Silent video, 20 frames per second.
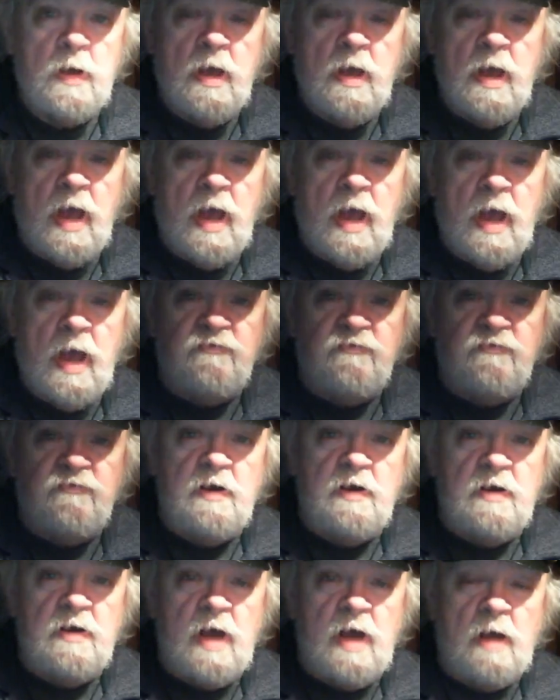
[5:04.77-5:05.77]
had
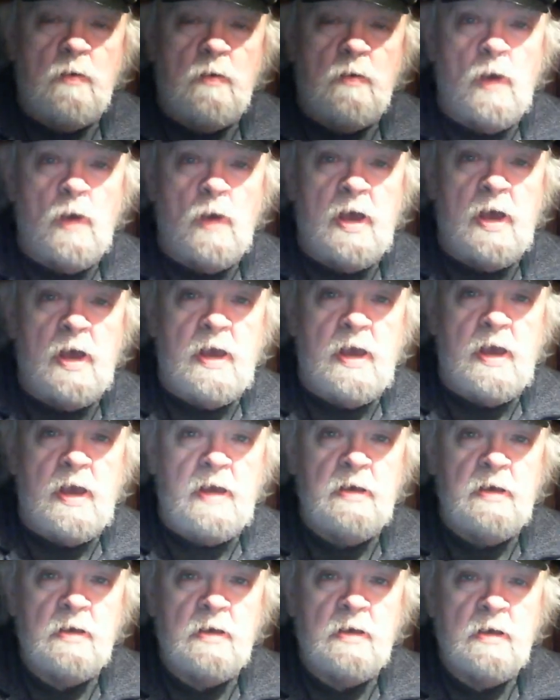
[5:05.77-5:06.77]
figured out a way
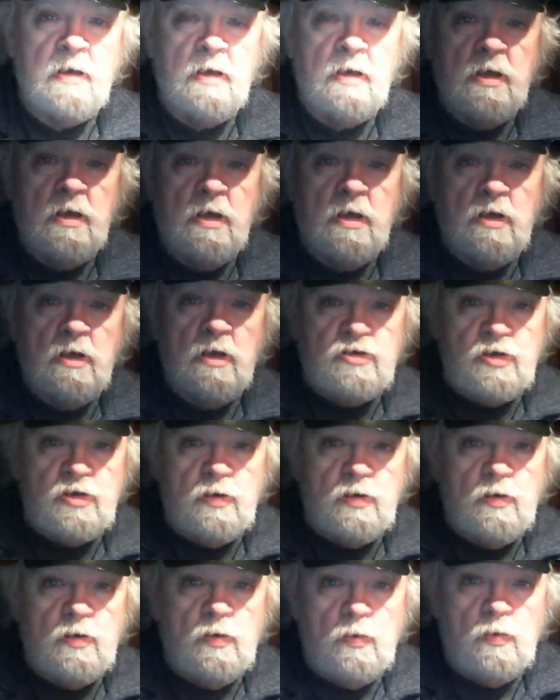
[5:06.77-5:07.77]

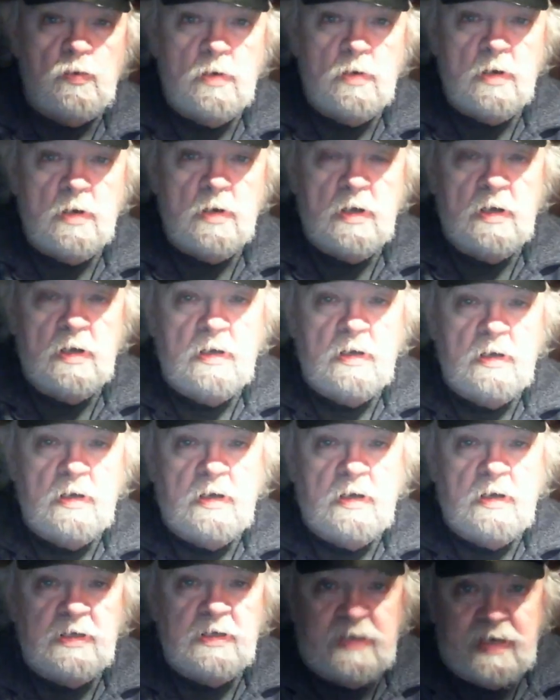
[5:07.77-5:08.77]
to
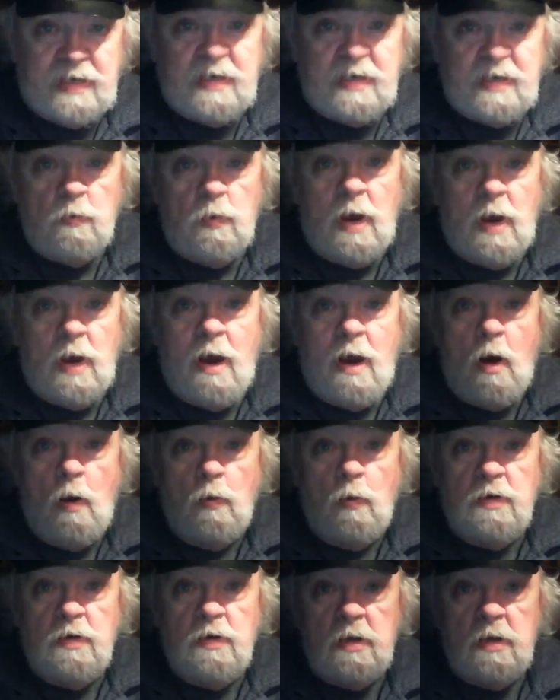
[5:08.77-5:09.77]
get
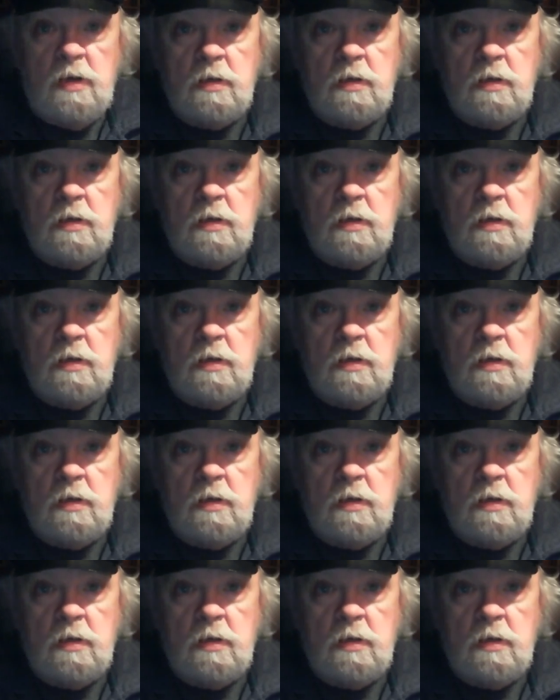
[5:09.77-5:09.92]
around